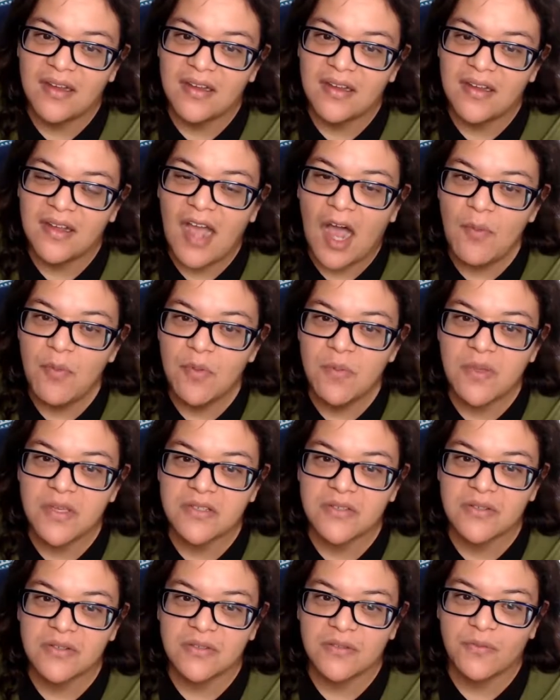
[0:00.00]
copy
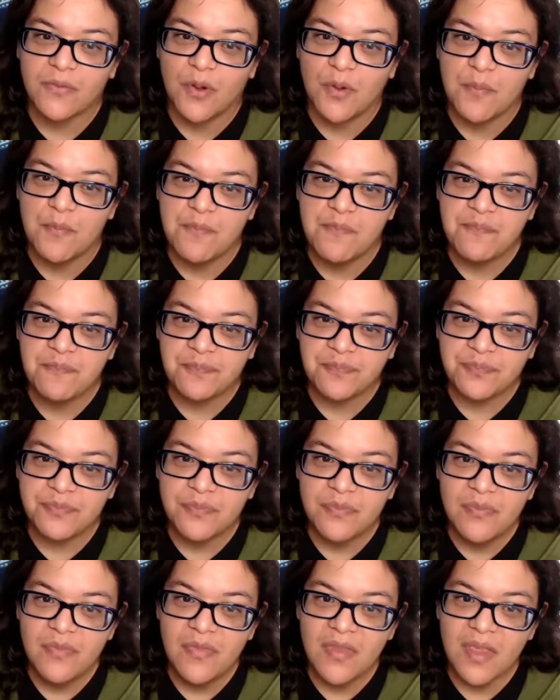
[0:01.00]
pictures from
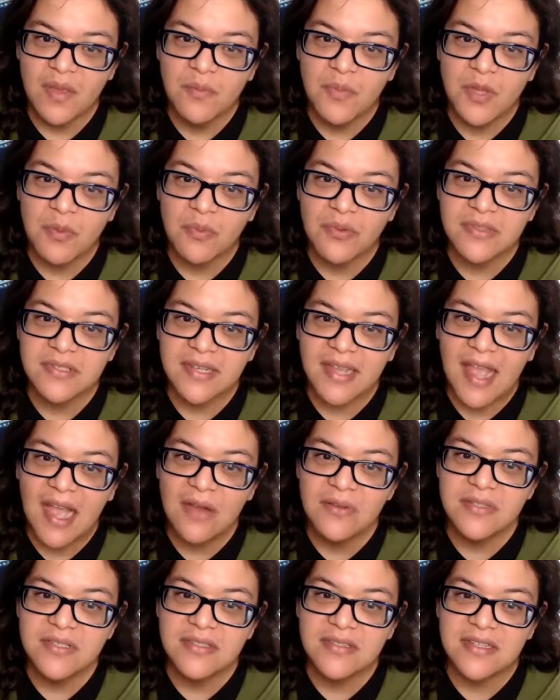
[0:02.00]
people's
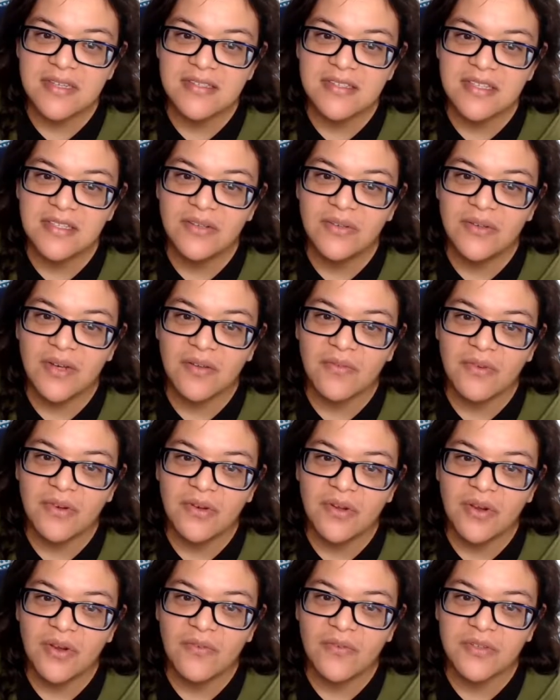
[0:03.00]
accounts and things, that you never
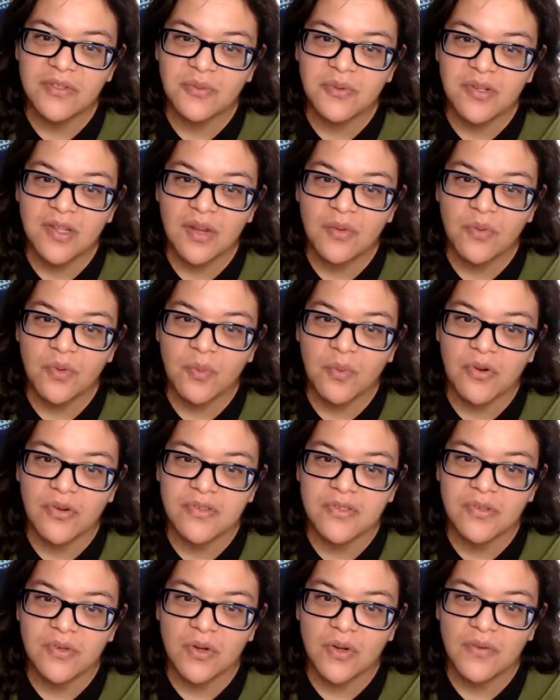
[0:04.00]
know if it's really a real
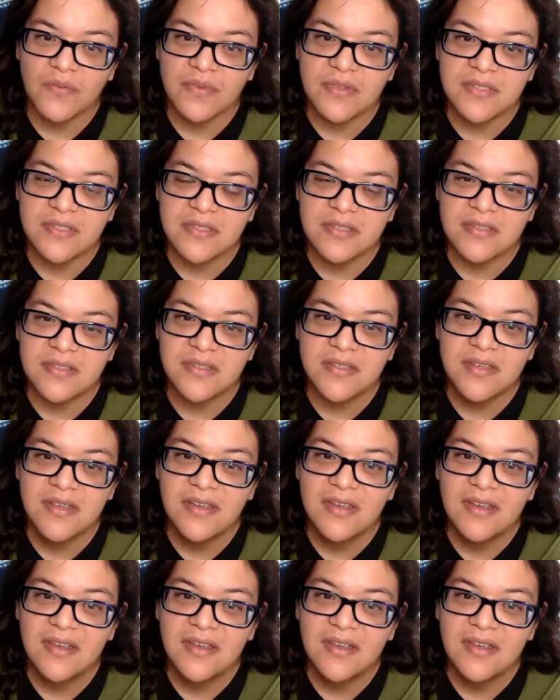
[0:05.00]
person or if it's just,